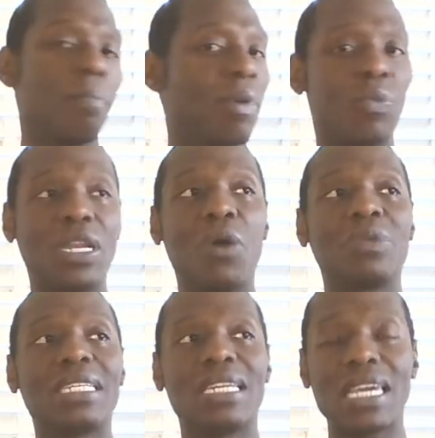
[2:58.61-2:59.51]
But we
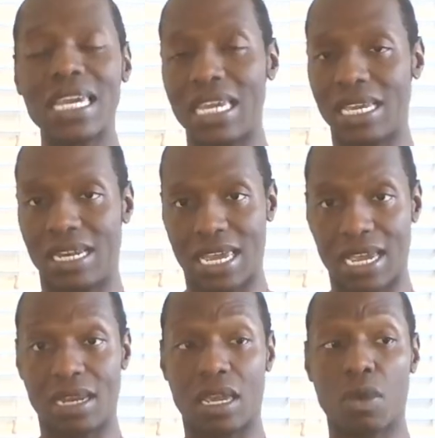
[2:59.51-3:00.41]
don't need
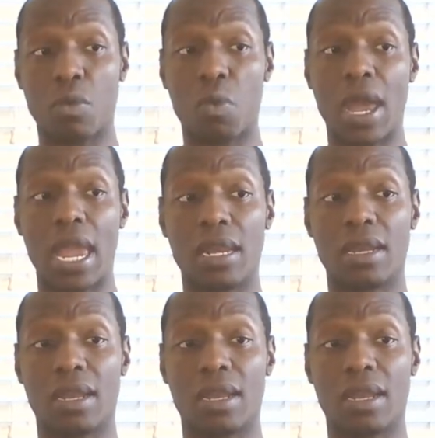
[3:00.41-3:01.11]
anyone.